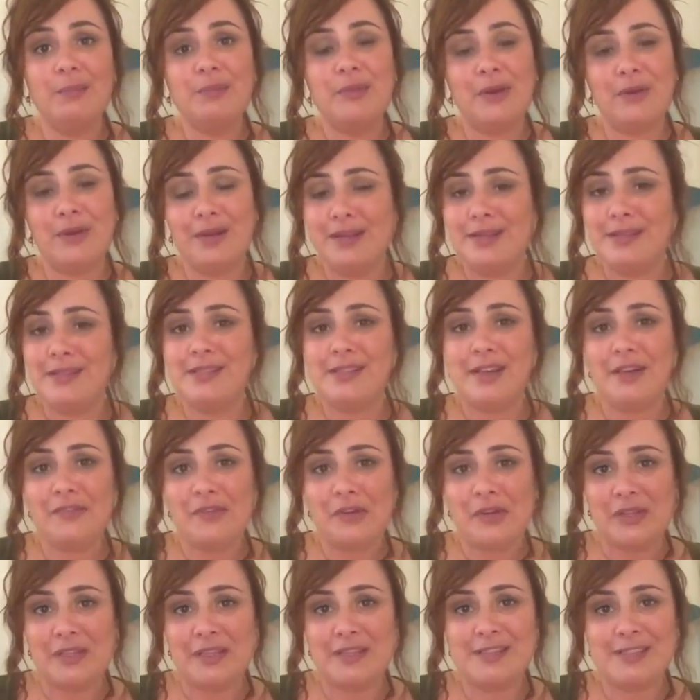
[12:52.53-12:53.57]
there is
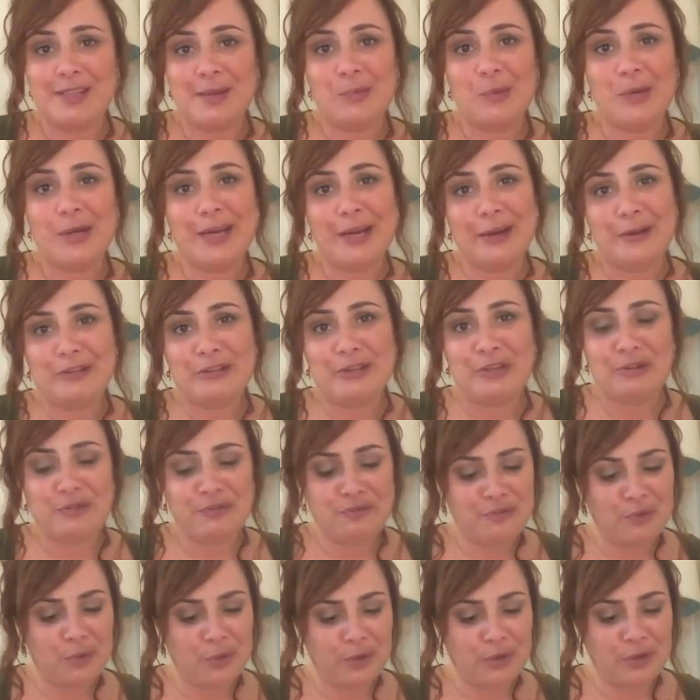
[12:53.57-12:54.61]
definitely someone out there
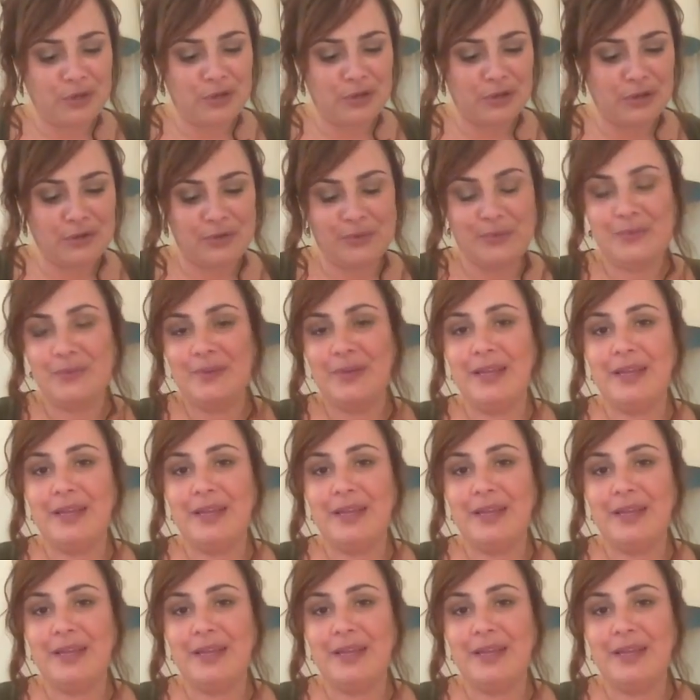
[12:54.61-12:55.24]
for you.